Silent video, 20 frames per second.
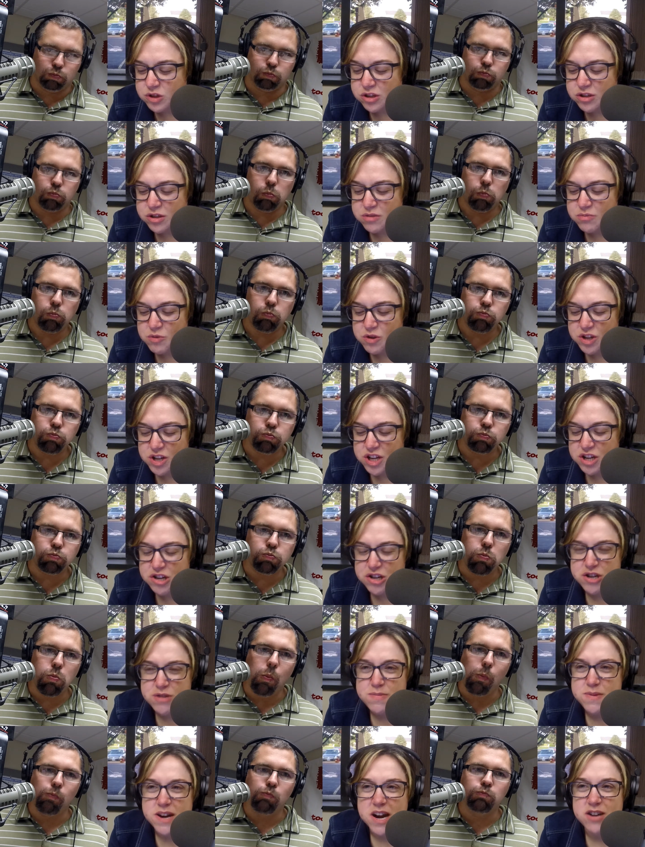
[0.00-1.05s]
Speaker 1: couldn't really hear
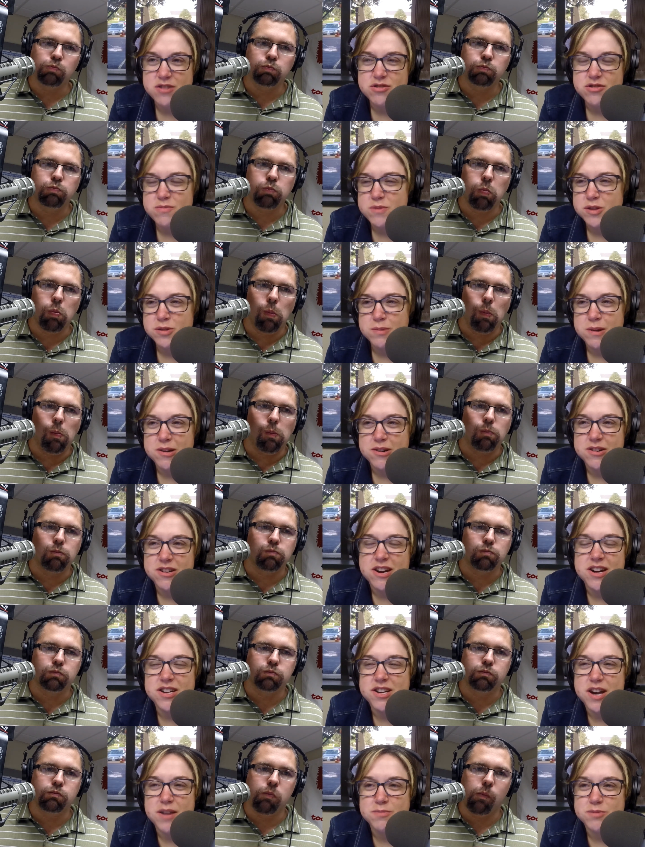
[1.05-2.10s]
you, but I don't know much about
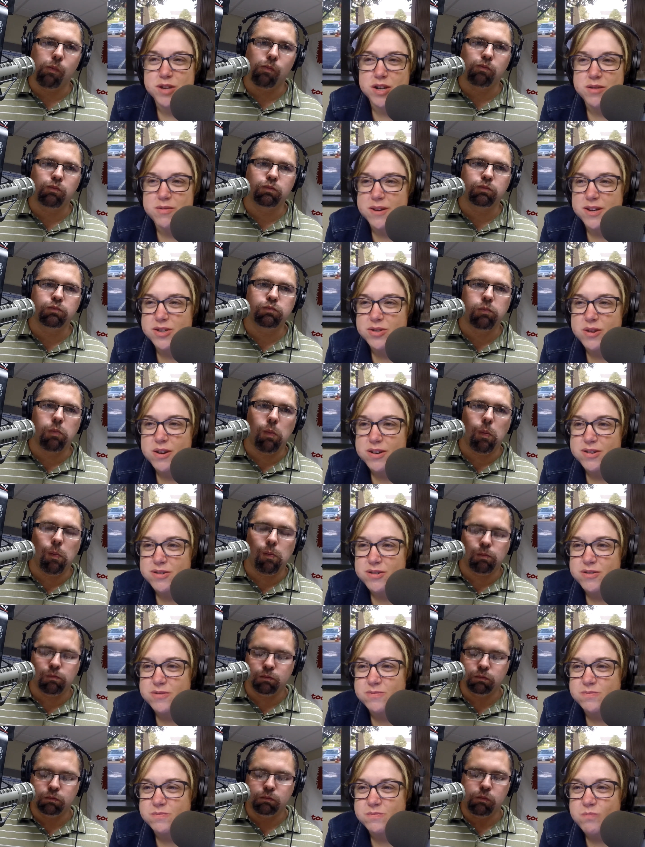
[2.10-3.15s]
arcade games anyway, so I don't
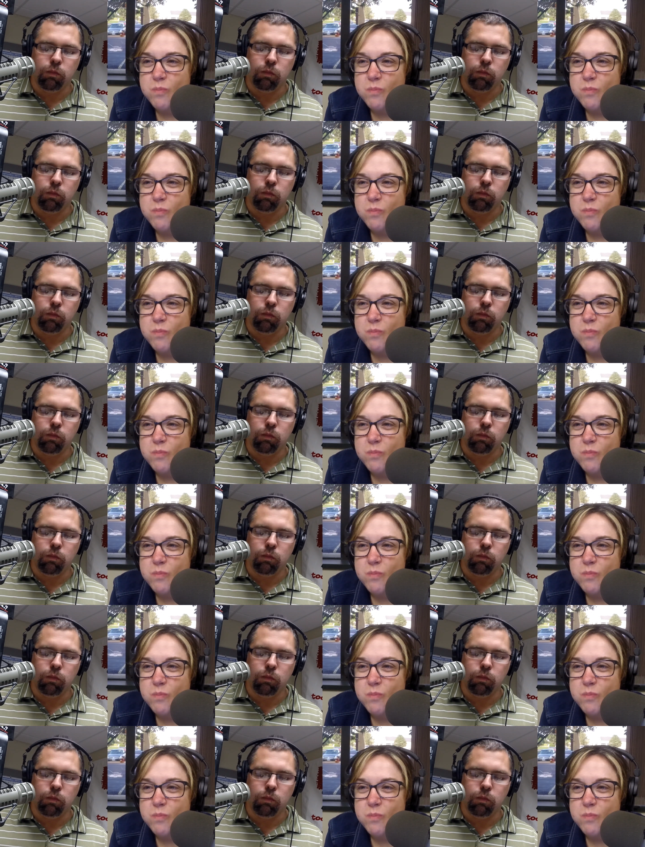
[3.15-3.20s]
know.